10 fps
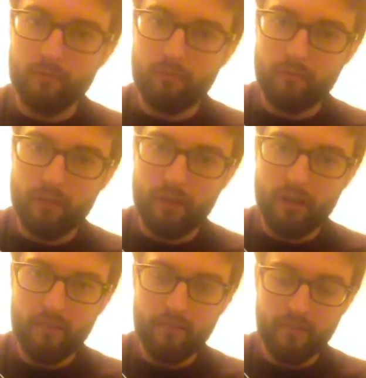
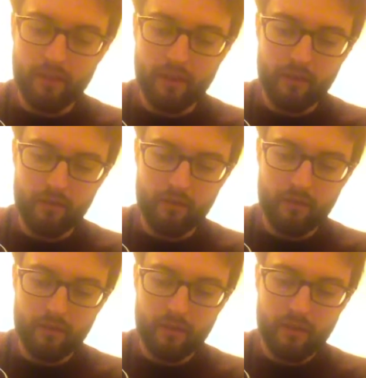thumb, then
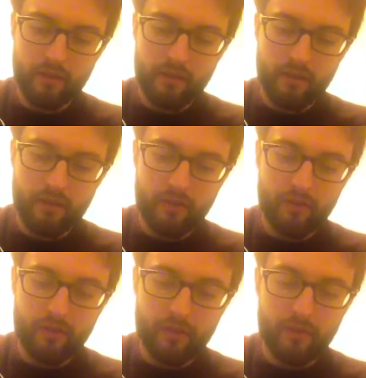
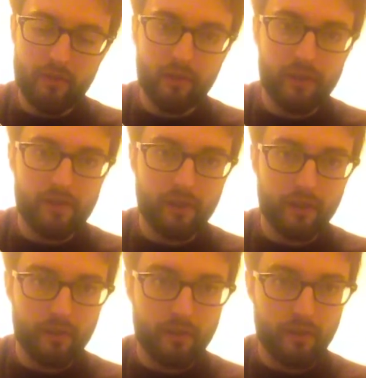thumb and 1st finger,
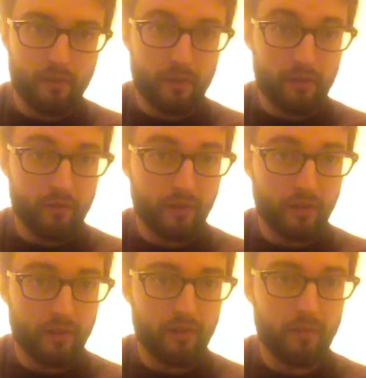thumb, middle
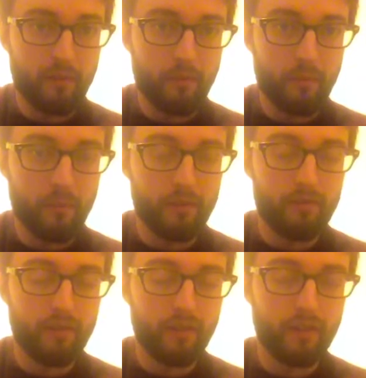finger, thumb and middle
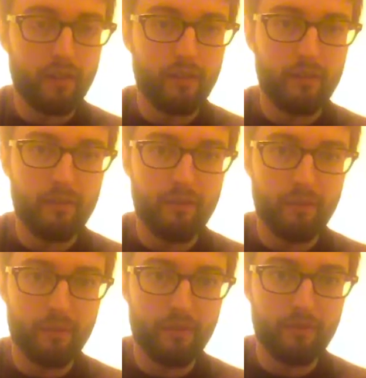finger, thumb
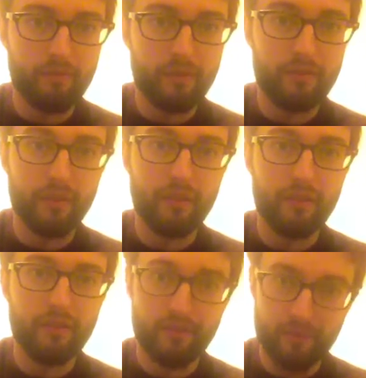and middle
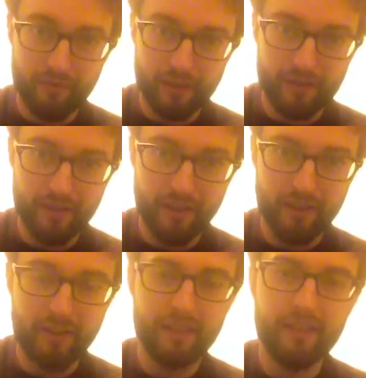finger, thumb and 1st finger.
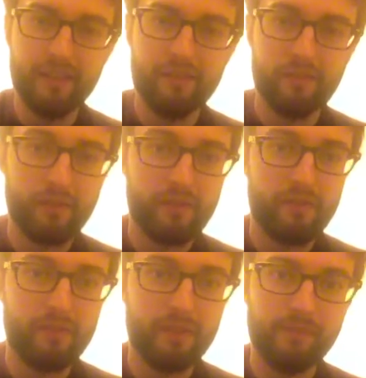That's what works for
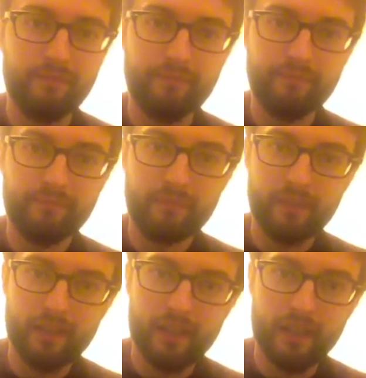me.
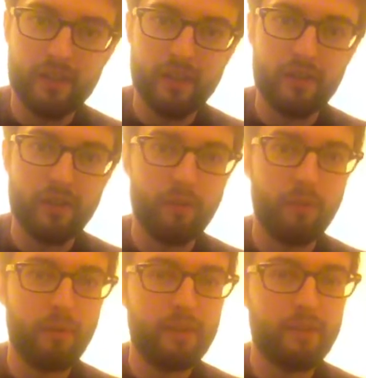And I change it up a
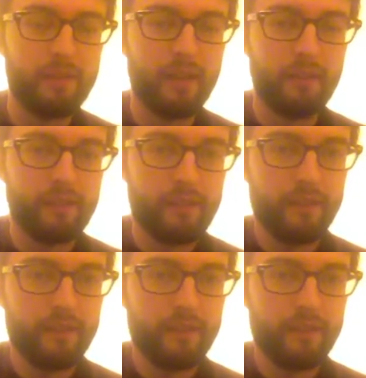bit sometimes.